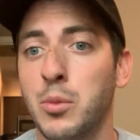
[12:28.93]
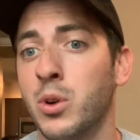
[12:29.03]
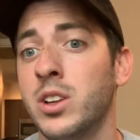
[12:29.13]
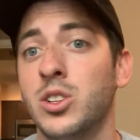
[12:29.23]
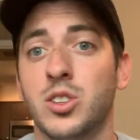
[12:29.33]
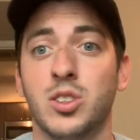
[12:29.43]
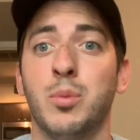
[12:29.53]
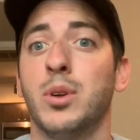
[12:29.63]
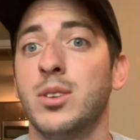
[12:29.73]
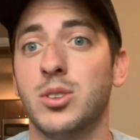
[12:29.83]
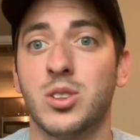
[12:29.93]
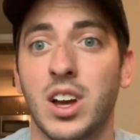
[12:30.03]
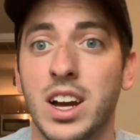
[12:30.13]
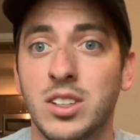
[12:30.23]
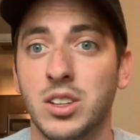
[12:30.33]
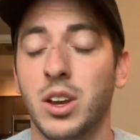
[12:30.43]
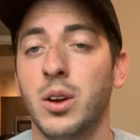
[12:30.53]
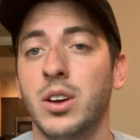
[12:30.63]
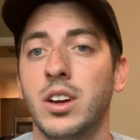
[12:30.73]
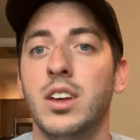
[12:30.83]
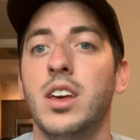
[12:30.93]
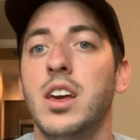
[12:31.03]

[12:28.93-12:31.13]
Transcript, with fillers: morning, just slip on those slides and go to